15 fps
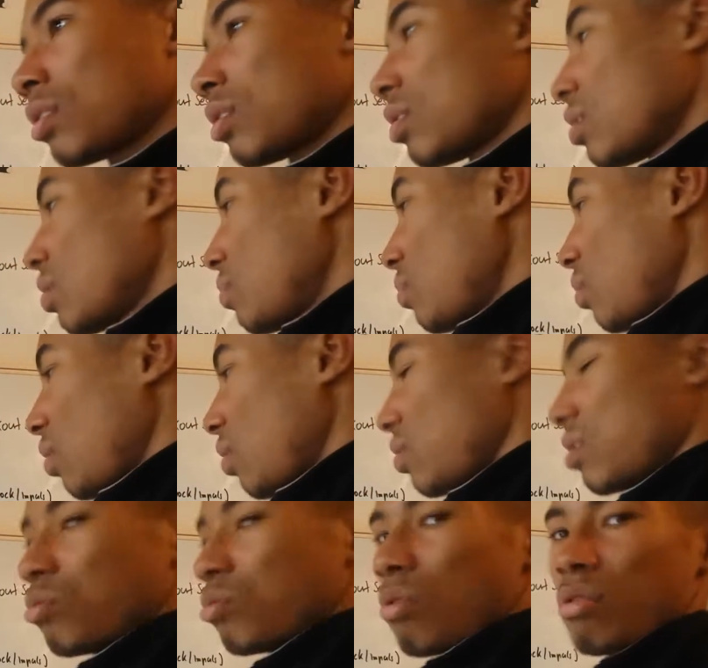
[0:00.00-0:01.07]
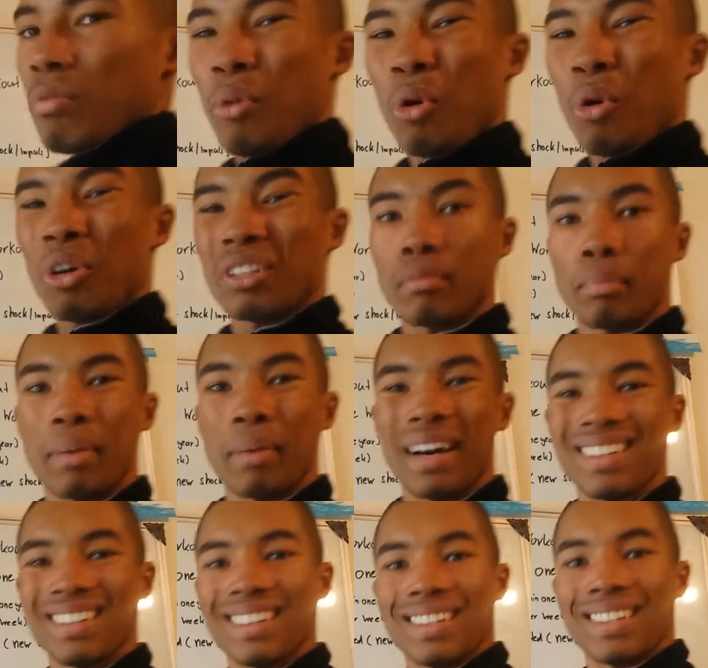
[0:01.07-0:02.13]
because it's very important by
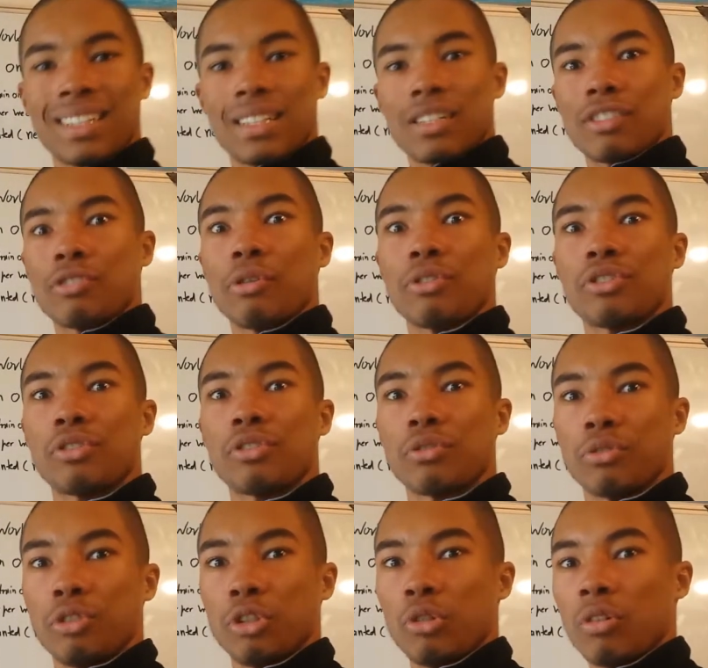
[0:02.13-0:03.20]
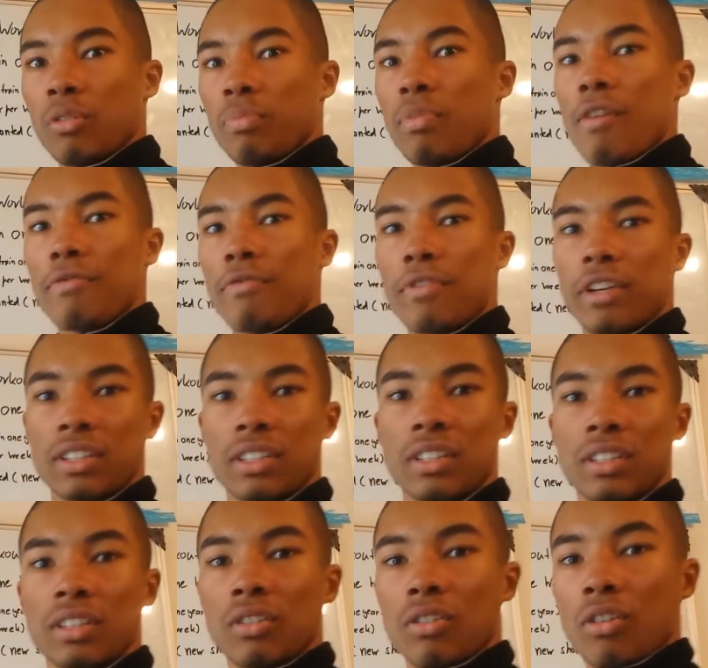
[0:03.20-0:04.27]
searching your perfect
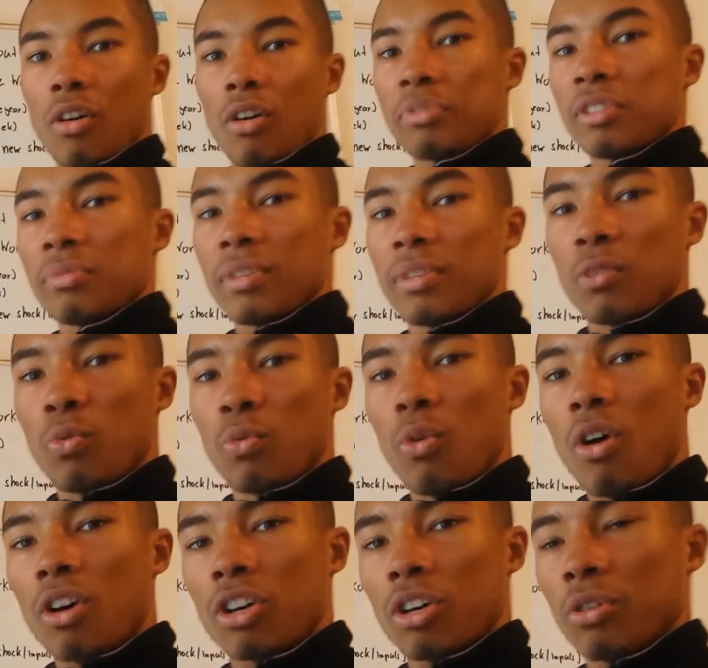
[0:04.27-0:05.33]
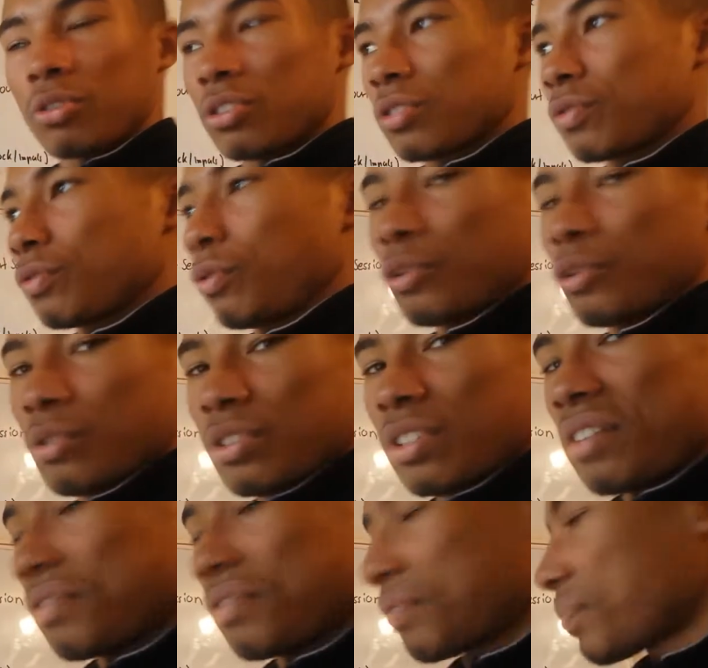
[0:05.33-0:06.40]
optimal workout for yourself.
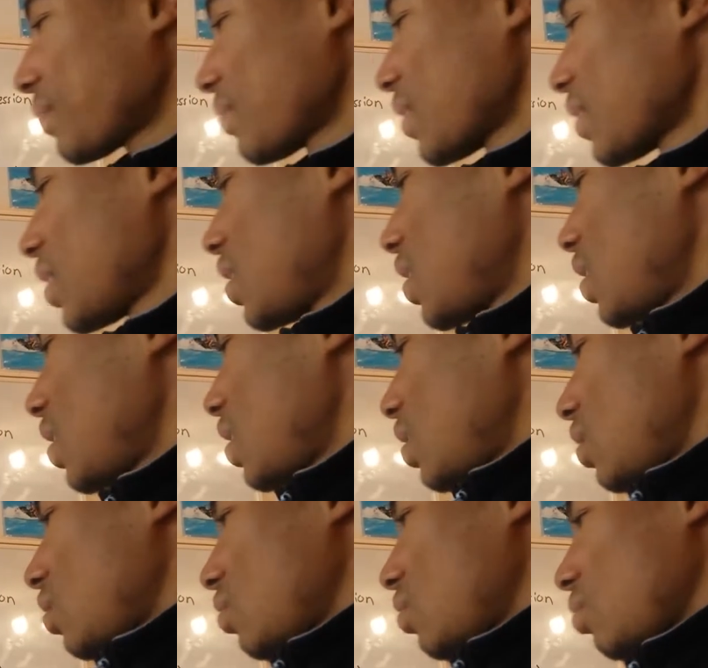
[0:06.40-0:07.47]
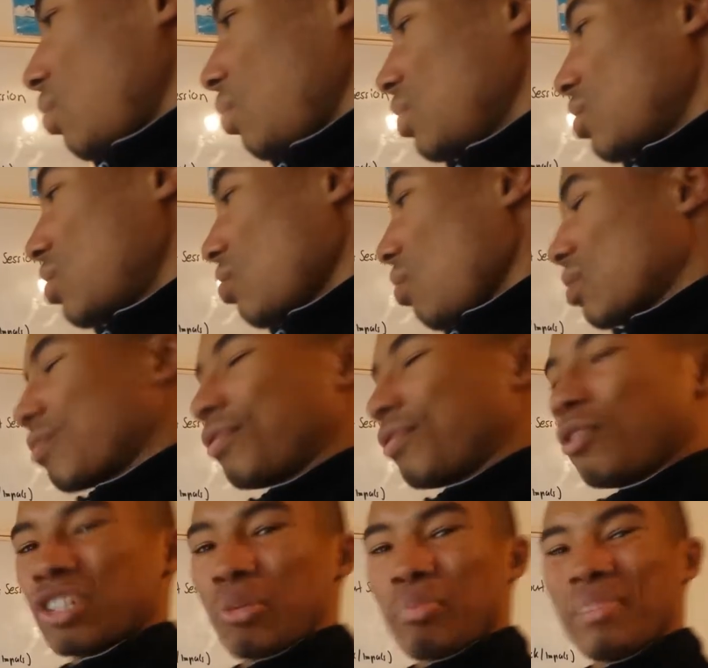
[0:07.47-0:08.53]
So it's also for the
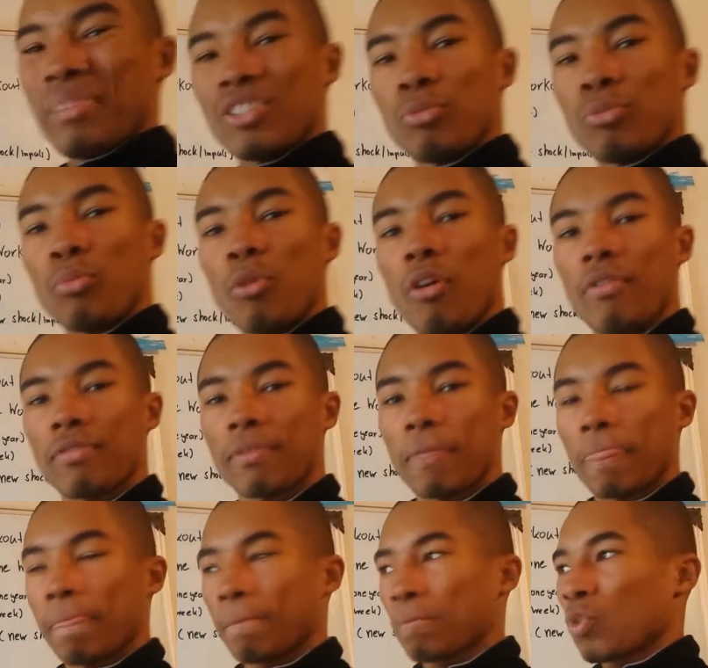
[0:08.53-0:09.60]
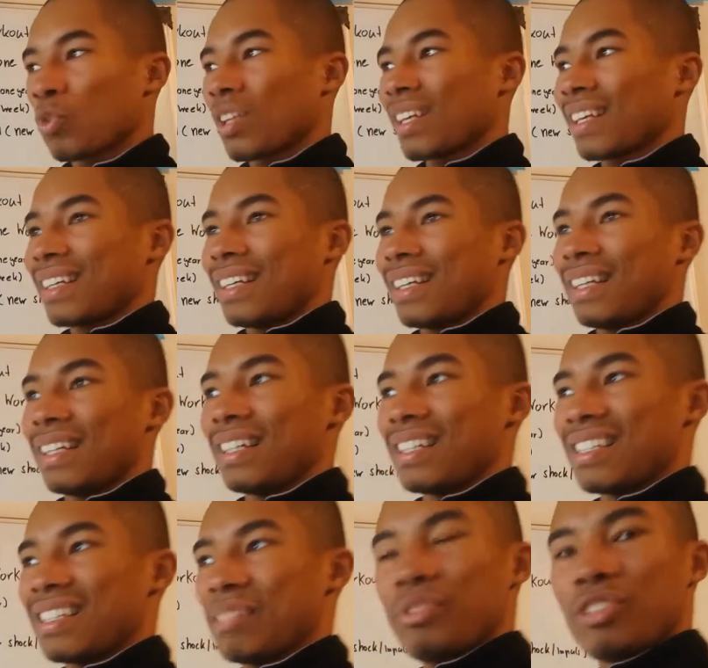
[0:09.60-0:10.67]
mesomorph. The
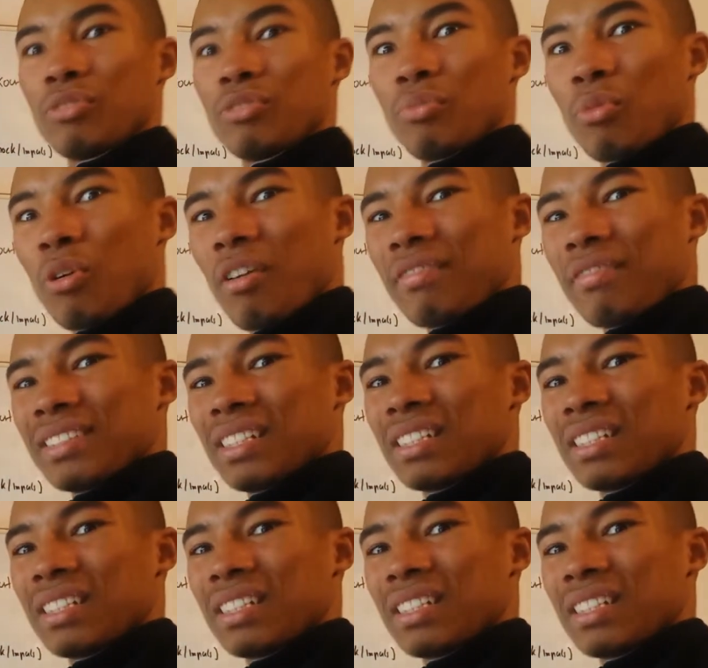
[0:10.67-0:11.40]
mesomorph is